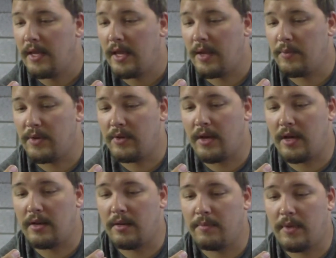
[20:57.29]
and we got
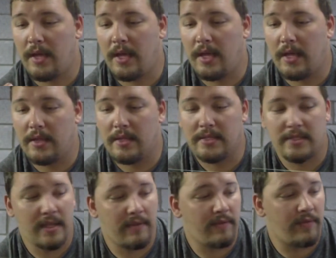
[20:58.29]
up at this
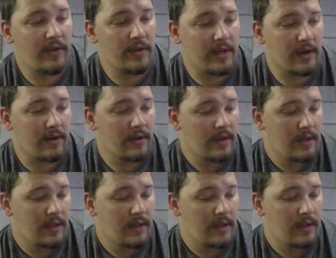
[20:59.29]
7-foot here.